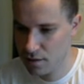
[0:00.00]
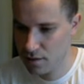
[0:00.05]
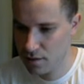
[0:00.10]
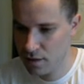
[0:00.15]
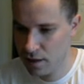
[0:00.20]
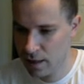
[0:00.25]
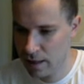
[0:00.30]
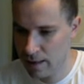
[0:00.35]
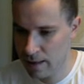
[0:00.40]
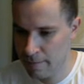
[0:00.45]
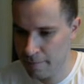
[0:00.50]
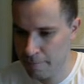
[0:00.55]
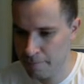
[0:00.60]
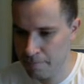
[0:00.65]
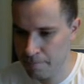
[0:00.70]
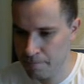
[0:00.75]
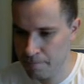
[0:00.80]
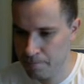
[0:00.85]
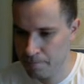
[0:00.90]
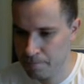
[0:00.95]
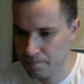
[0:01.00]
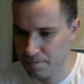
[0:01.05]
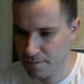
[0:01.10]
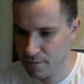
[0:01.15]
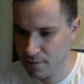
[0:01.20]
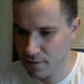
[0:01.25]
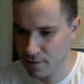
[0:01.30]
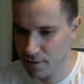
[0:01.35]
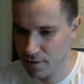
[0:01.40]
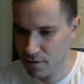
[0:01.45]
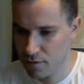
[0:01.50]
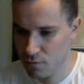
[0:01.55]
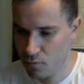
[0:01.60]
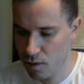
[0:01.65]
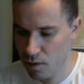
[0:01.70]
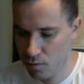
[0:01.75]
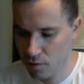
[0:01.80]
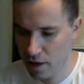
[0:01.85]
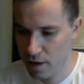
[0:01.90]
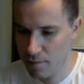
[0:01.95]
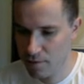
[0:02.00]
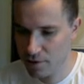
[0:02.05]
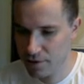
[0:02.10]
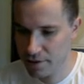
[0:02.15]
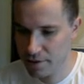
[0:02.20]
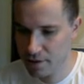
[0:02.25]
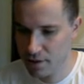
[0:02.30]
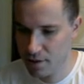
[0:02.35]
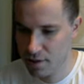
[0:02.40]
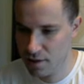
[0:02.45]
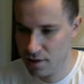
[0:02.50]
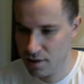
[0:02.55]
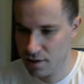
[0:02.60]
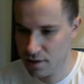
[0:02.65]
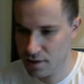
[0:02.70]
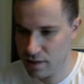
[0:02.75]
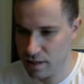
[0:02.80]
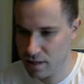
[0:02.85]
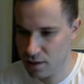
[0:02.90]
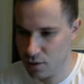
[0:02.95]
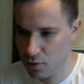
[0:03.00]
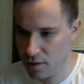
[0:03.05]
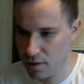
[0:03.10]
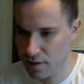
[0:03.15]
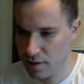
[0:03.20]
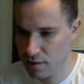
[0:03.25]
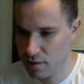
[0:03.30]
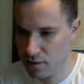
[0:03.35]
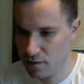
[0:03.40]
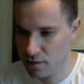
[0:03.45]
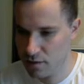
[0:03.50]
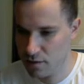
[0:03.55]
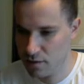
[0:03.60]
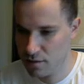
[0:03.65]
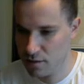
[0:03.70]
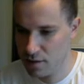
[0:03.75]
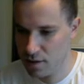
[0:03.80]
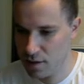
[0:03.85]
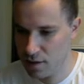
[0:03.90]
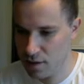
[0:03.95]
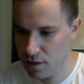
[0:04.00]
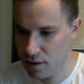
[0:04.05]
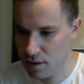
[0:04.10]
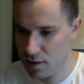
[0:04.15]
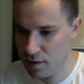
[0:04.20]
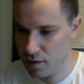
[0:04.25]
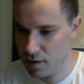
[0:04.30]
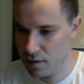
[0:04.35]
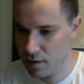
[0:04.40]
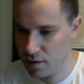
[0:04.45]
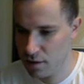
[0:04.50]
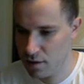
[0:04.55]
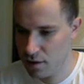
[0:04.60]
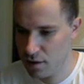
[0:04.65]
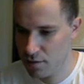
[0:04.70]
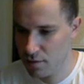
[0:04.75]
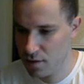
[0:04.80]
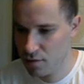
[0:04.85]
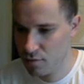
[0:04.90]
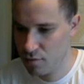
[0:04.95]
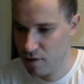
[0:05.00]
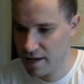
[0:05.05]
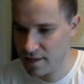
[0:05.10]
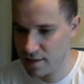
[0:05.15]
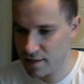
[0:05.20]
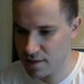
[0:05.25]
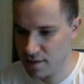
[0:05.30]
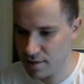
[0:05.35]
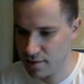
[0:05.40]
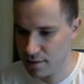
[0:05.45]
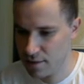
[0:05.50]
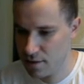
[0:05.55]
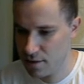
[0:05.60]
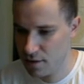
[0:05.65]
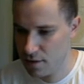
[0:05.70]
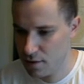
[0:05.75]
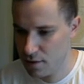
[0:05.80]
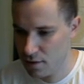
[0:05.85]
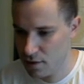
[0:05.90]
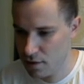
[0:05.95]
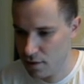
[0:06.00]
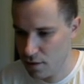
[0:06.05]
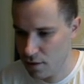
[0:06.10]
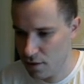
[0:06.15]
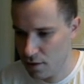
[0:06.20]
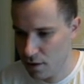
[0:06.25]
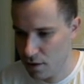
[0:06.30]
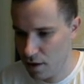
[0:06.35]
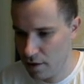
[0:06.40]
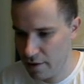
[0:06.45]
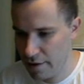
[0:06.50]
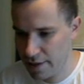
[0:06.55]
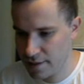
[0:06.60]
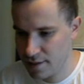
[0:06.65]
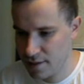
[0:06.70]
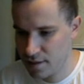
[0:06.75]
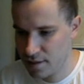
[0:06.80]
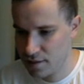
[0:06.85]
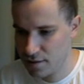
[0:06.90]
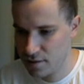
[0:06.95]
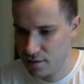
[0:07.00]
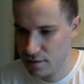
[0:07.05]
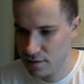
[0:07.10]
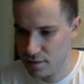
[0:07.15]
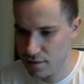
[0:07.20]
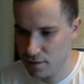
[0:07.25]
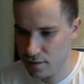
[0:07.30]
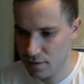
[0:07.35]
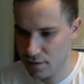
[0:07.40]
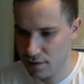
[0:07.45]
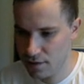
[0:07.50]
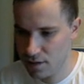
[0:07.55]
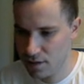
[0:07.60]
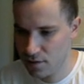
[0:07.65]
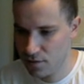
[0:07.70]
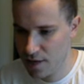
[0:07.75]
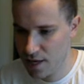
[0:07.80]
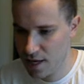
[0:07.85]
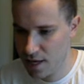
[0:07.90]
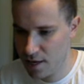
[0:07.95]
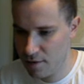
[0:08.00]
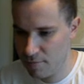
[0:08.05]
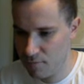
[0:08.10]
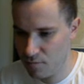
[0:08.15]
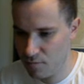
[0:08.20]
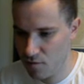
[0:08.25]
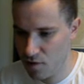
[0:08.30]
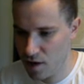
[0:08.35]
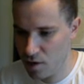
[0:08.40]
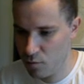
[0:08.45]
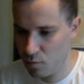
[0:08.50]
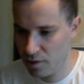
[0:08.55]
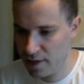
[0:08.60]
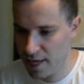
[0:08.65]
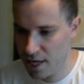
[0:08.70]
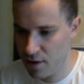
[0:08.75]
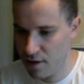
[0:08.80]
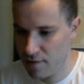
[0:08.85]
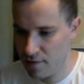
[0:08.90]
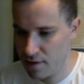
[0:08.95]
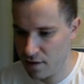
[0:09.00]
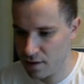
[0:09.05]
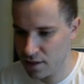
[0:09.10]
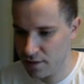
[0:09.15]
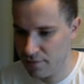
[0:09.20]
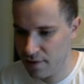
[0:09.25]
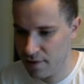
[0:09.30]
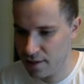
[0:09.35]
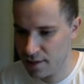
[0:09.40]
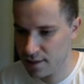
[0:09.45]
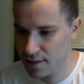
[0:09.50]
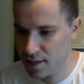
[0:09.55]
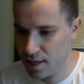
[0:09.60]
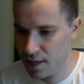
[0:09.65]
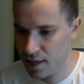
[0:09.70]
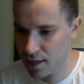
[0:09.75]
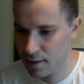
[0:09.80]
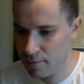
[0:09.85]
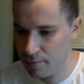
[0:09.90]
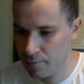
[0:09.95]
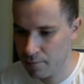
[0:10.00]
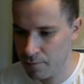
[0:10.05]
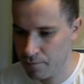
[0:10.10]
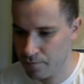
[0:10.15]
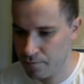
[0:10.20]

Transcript: um, we were able to, to deal with the, the threats. All right, let's do that. Red will now have an undefended king.